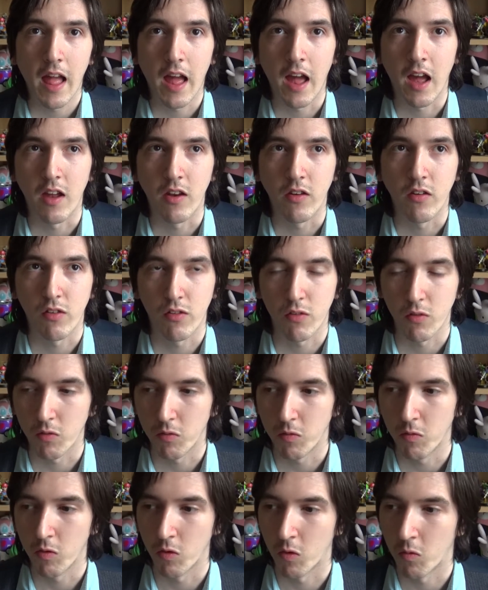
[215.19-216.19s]
just so
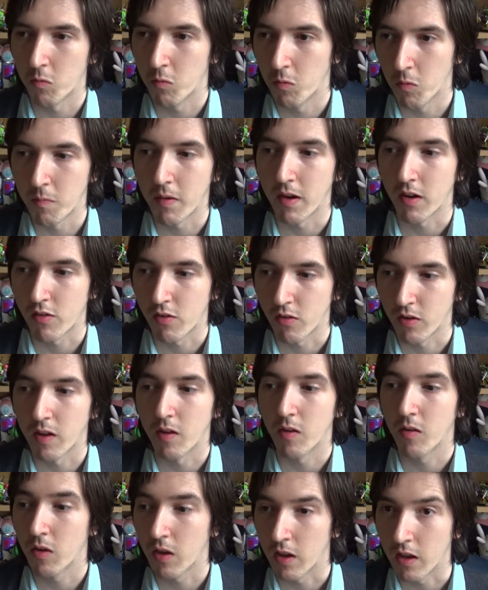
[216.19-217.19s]
we'll make sure
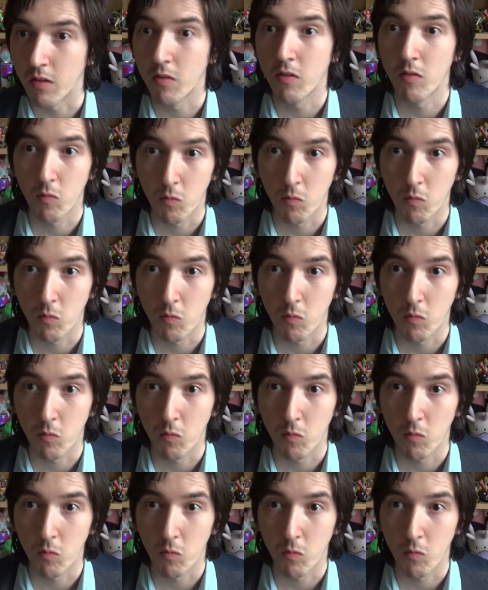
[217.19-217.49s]
that